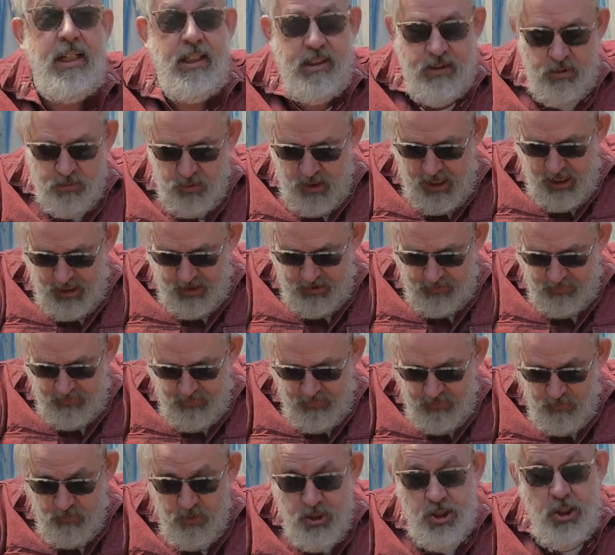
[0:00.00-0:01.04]
as well,
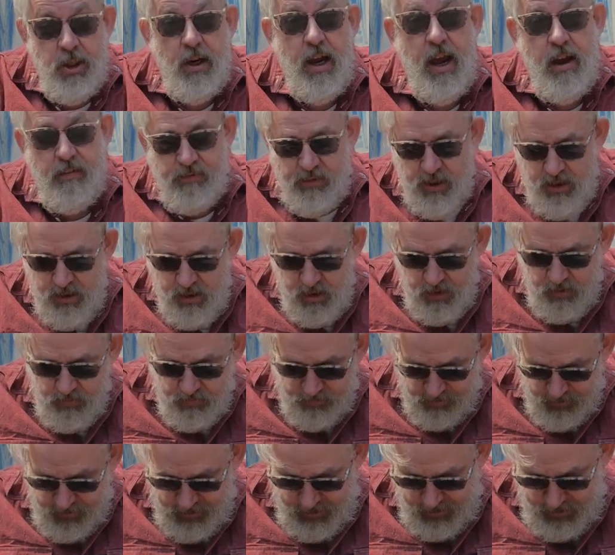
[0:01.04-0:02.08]
which you have to do
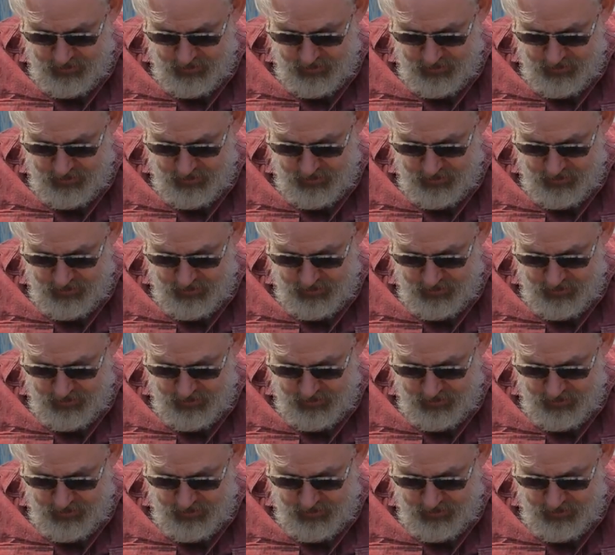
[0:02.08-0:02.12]
for the